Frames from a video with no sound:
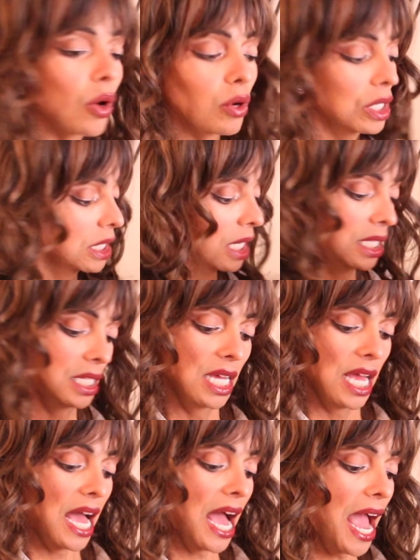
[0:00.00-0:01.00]
coconut.
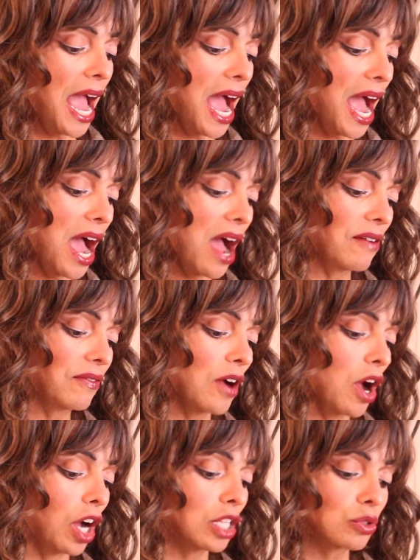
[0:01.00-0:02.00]
I have
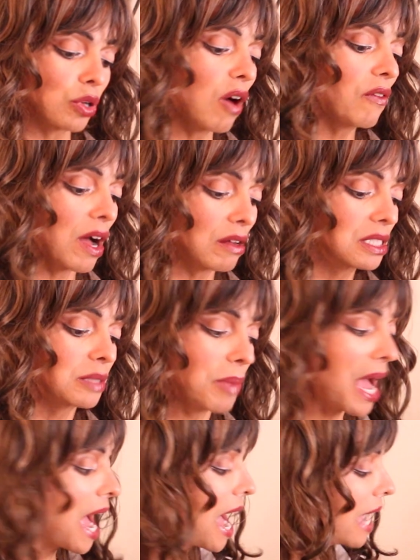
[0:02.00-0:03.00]
a 12-ounce
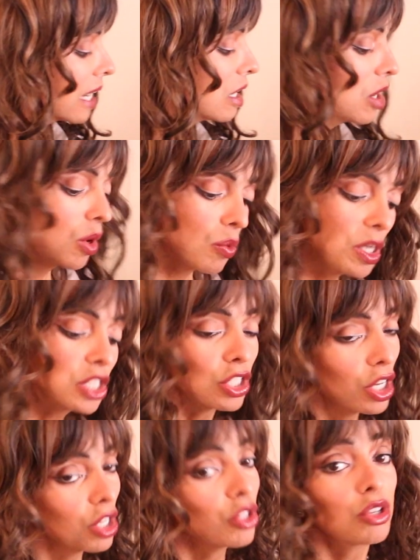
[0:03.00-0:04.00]
bag, which,
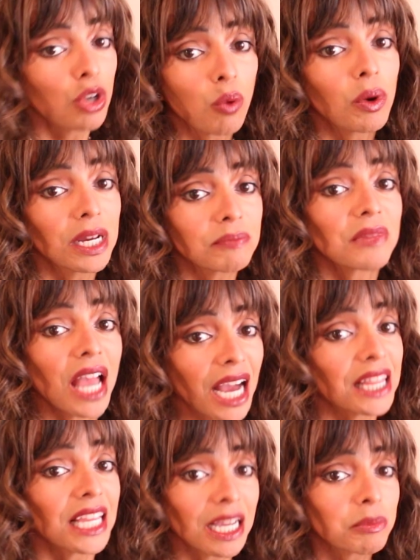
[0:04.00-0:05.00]
you know what?
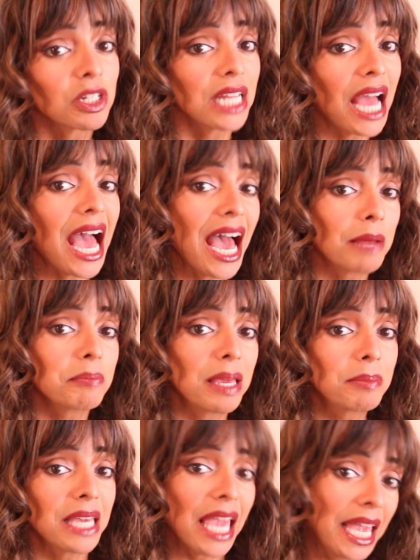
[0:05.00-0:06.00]
I think I'm going to add
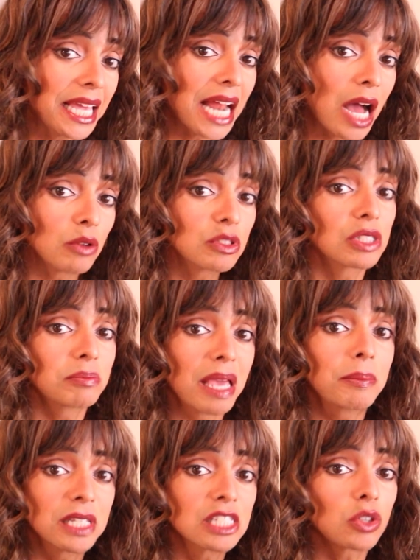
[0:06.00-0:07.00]
maybe 8 ounces,
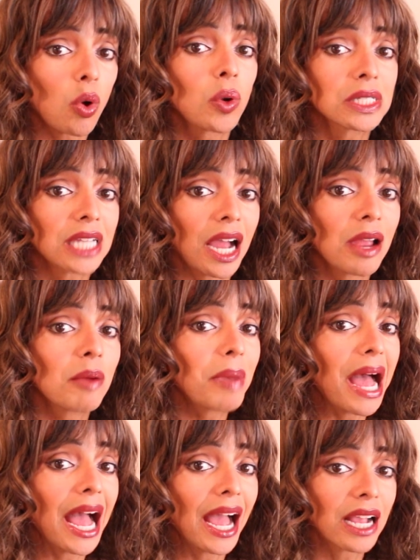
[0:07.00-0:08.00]
maybe this whole entire
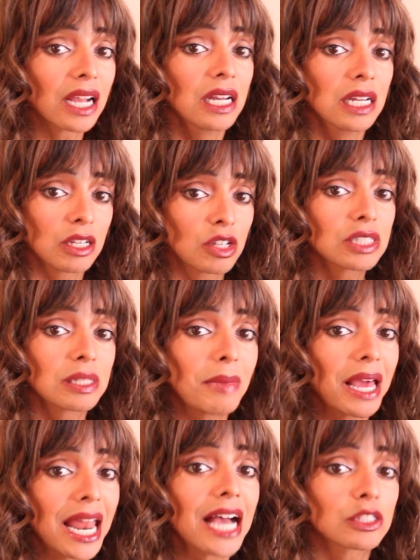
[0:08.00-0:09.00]
bag. Because in
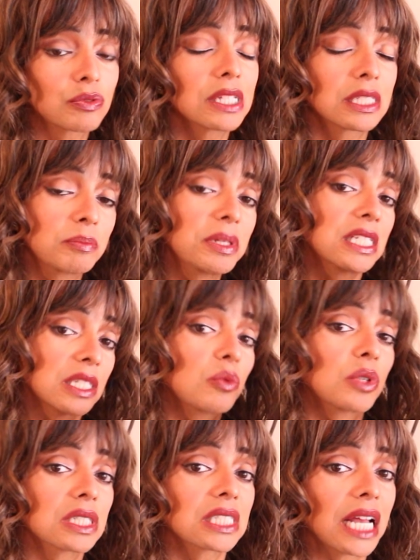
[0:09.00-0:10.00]
my last recipes, it
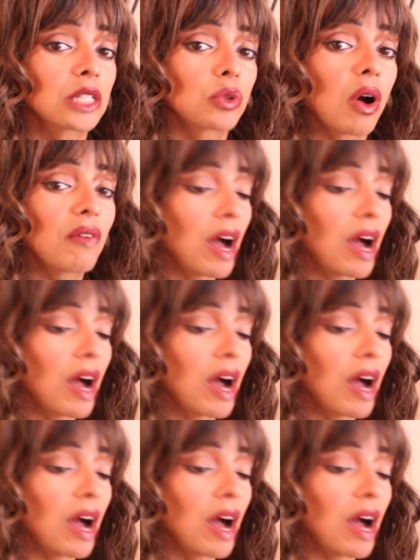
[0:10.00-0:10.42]
was like 12